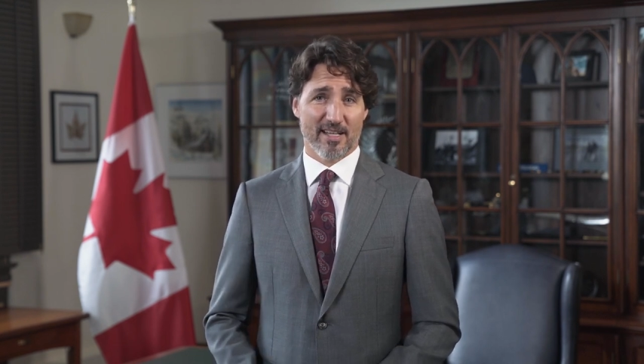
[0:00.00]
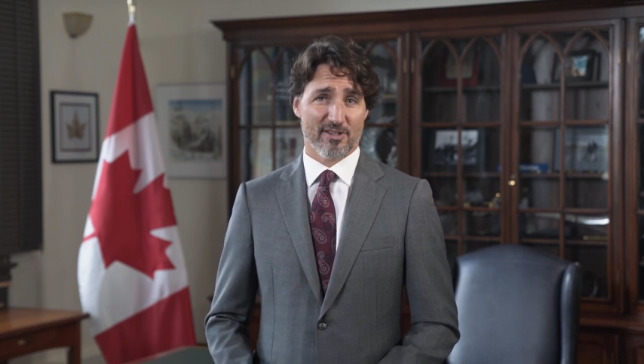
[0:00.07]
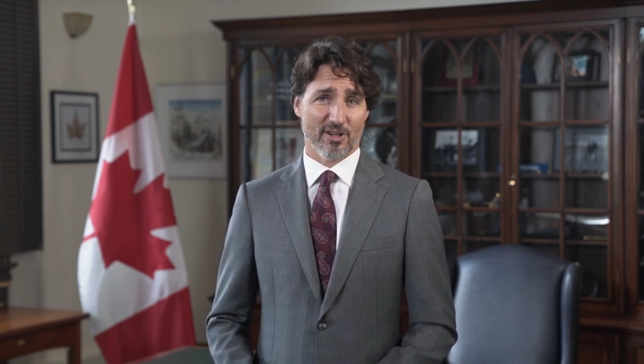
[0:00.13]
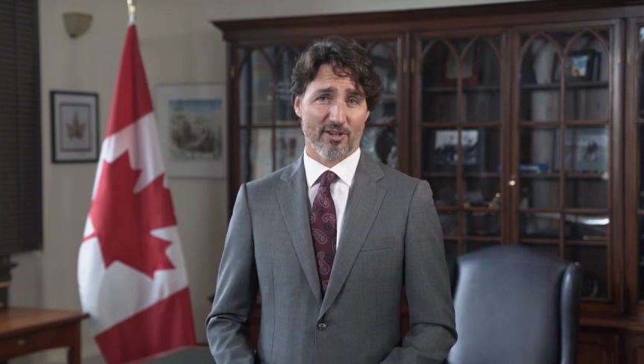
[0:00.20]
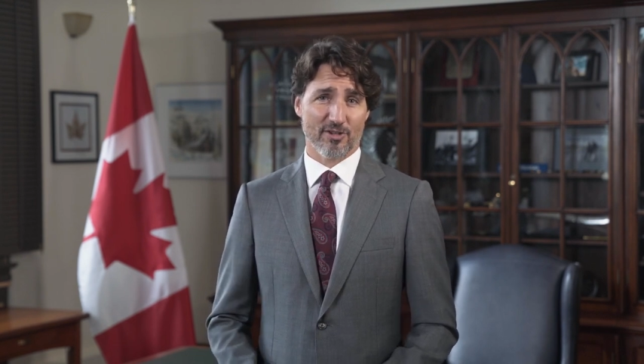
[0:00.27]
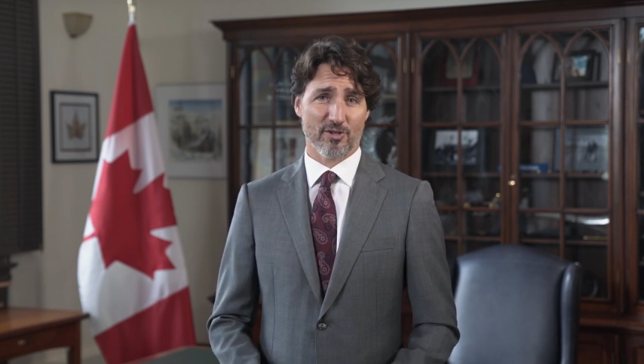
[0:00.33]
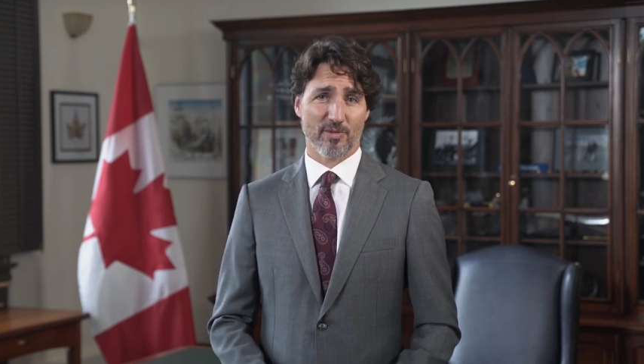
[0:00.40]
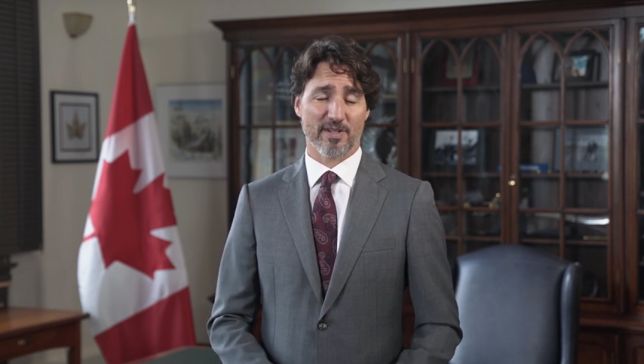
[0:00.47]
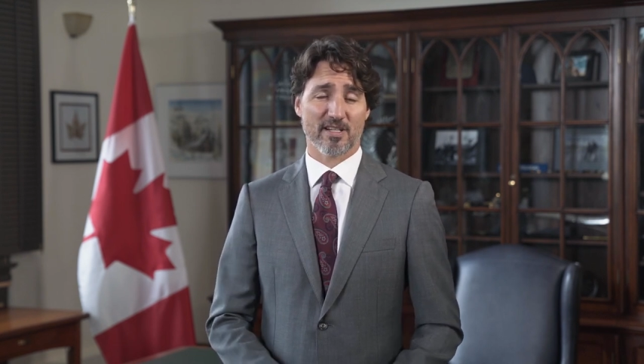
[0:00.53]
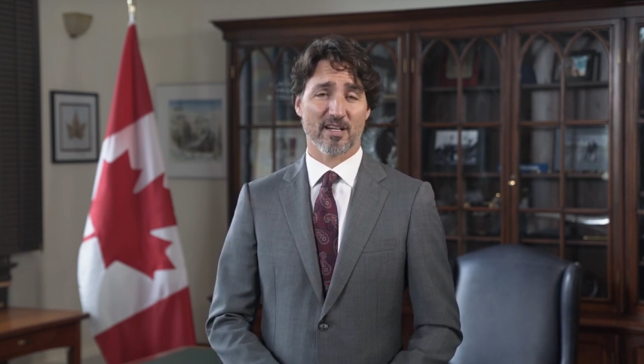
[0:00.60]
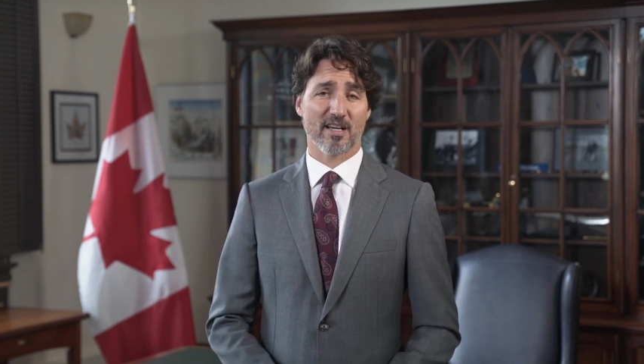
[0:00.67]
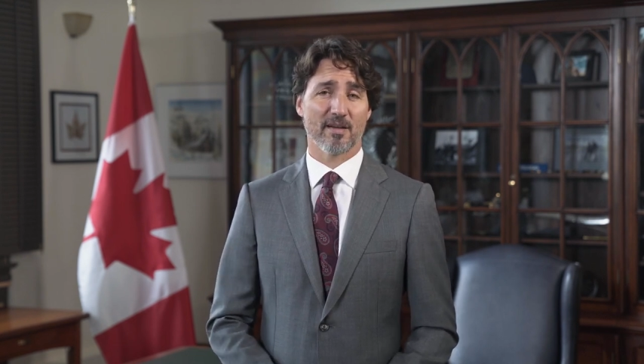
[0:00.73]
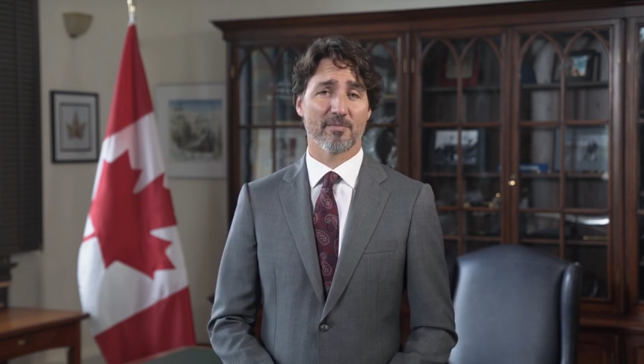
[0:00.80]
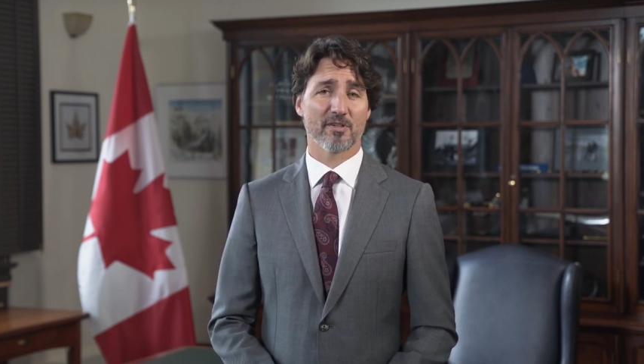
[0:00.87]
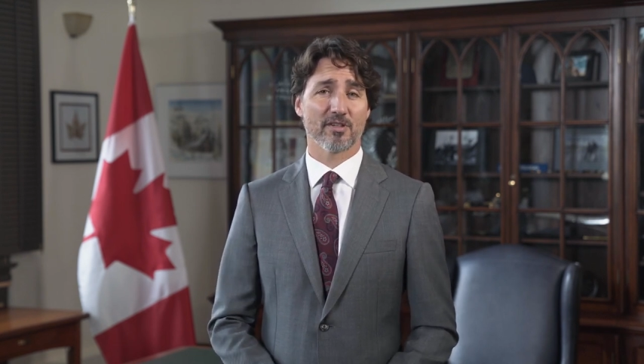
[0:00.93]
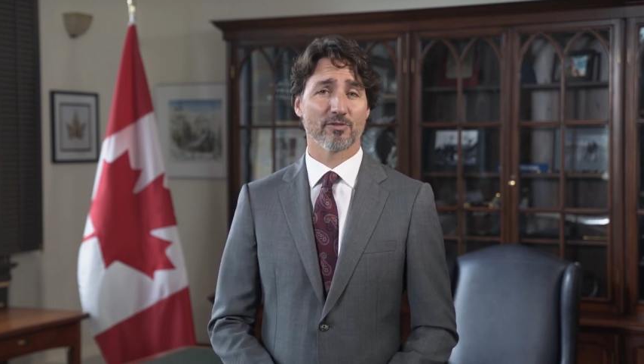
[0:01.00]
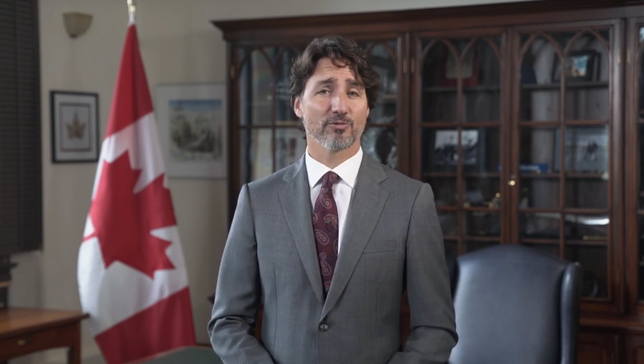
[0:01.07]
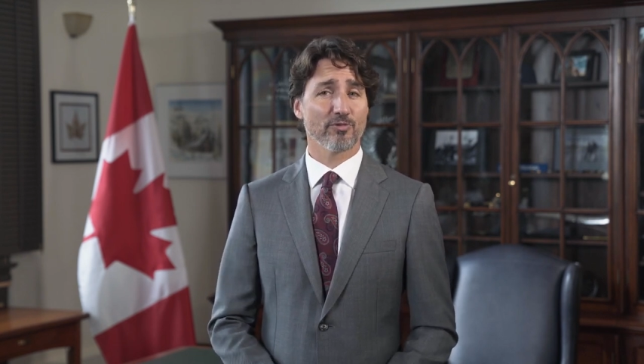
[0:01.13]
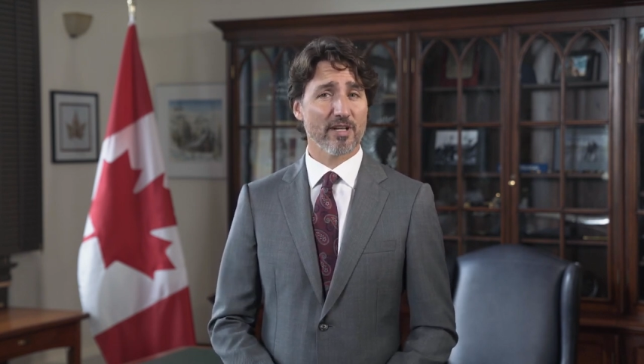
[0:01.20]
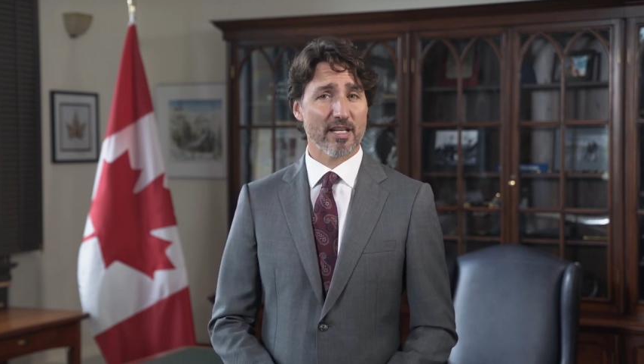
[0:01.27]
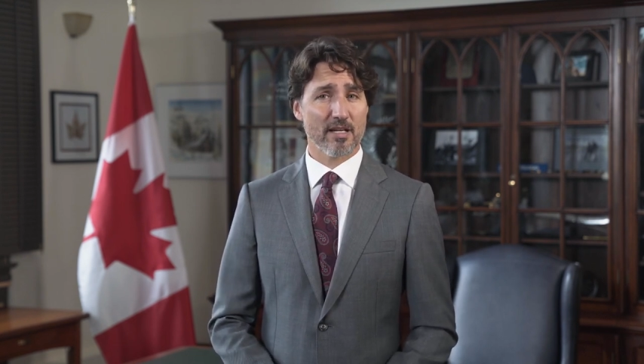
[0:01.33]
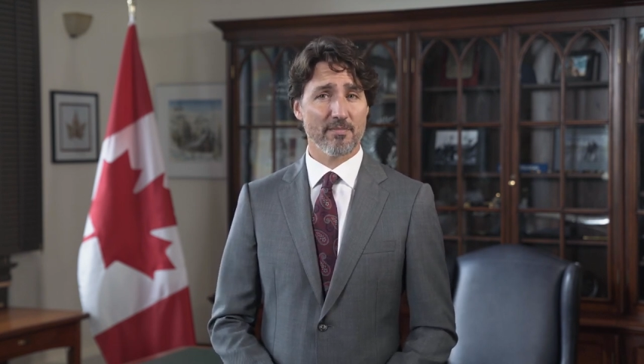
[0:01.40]
It's also a time to
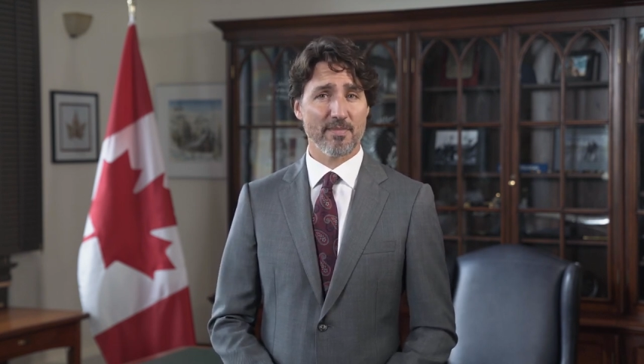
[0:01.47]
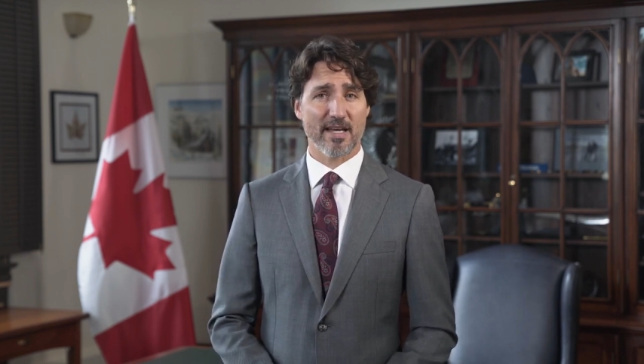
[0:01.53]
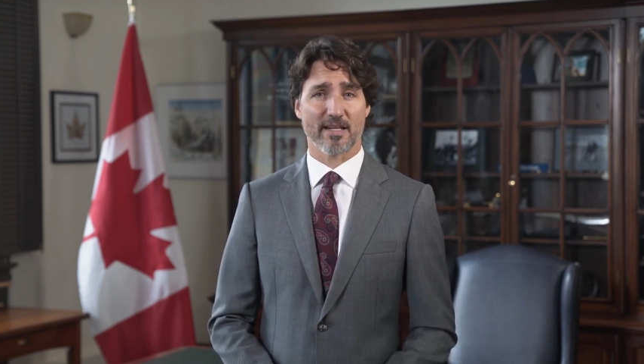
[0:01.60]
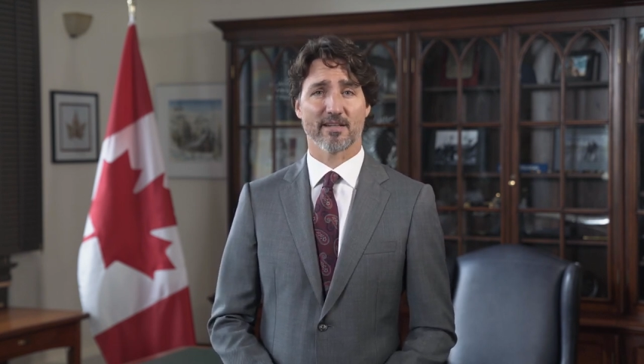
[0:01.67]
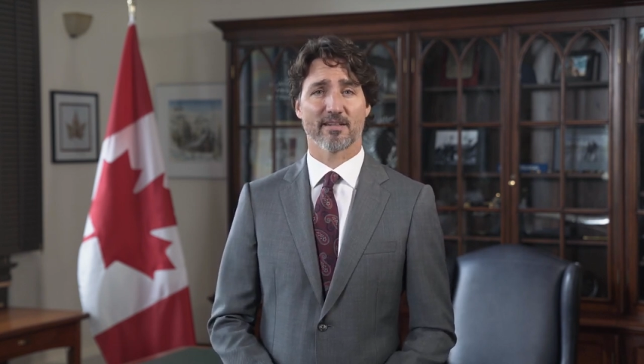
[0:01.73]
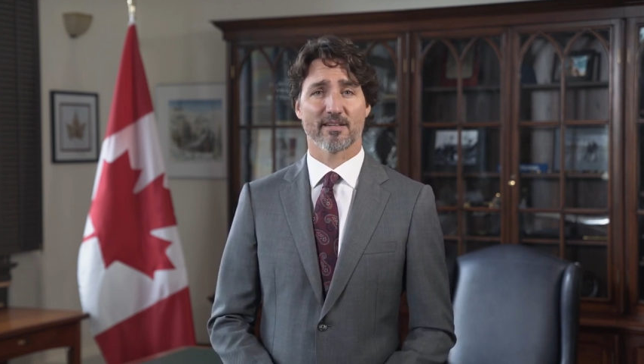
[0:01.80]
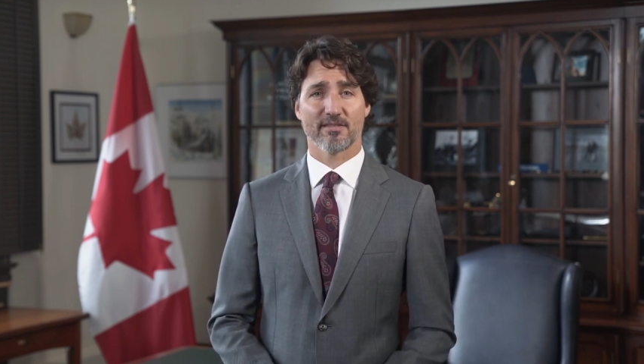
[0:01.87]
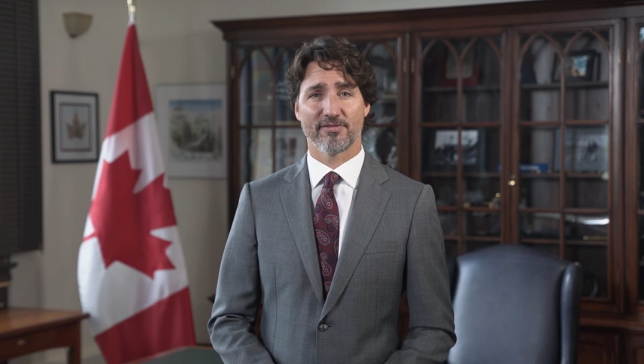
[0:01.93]
recommit